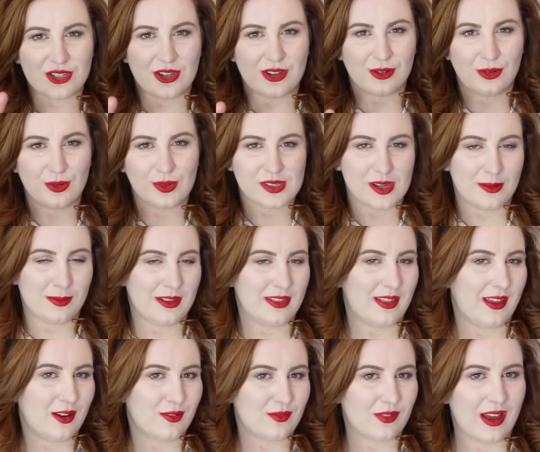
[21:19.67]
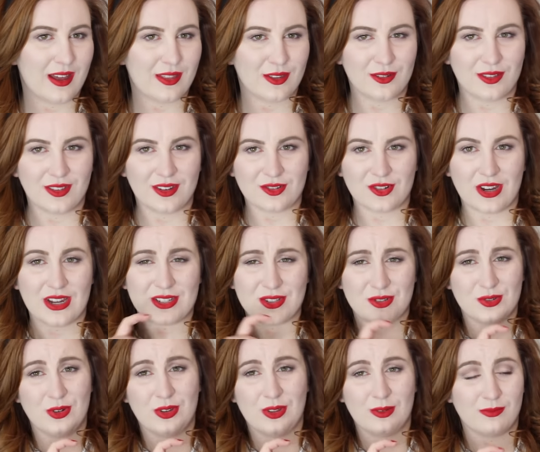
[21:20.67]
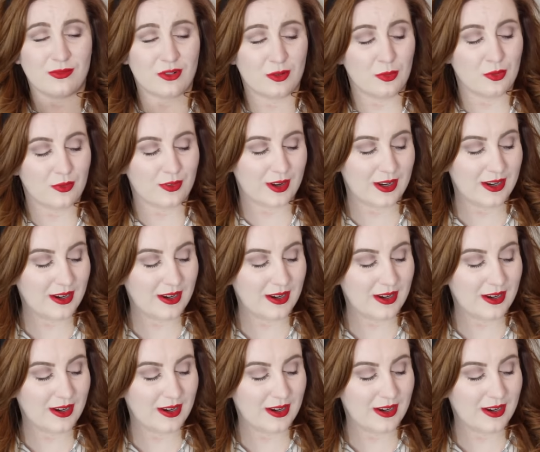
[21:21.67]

to a close up I think, rather than try to show you them from over